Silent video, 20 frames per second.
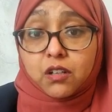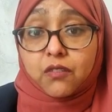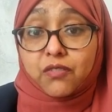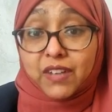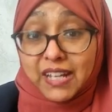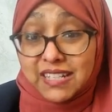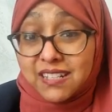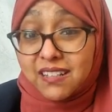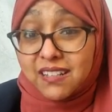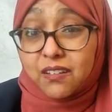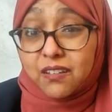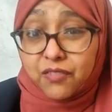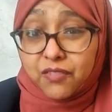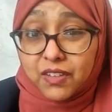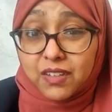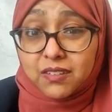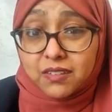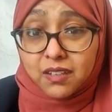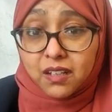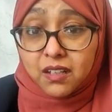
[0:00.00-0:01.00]
of getting the
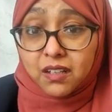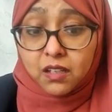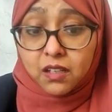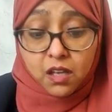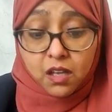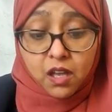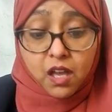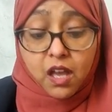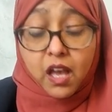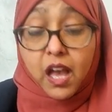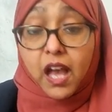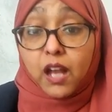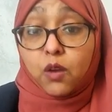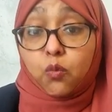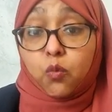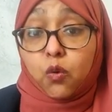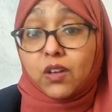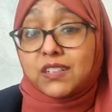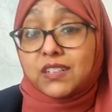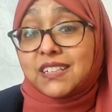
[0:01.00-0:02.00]
visa?
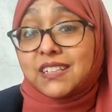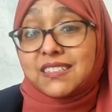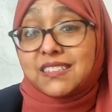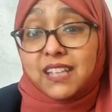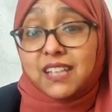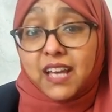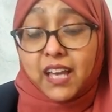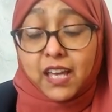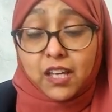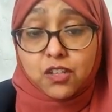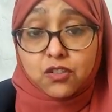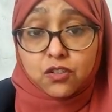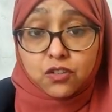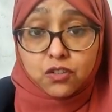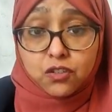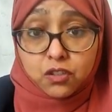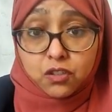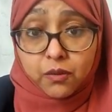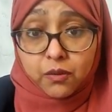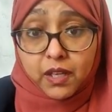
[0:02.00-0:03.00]
And what is the
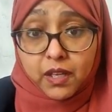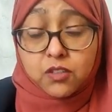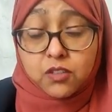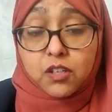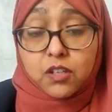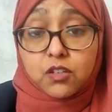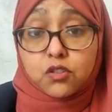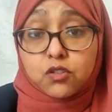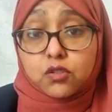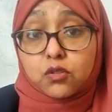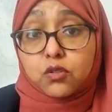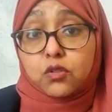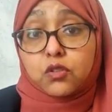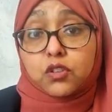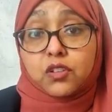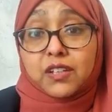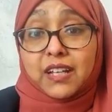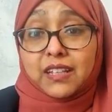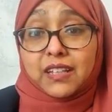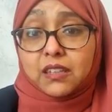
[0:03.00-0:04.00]
agent doing to ensure
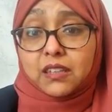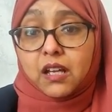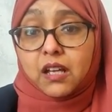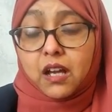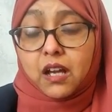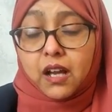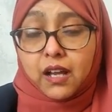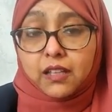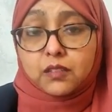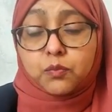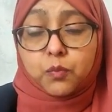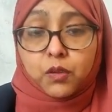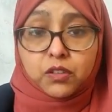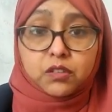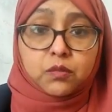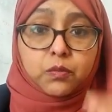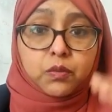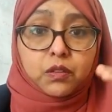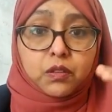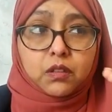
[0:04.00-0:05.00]
you get the highest
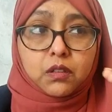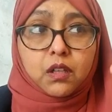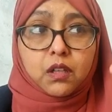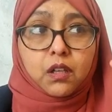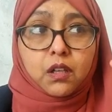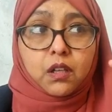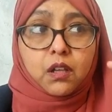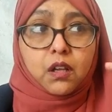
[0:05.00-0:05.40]
possible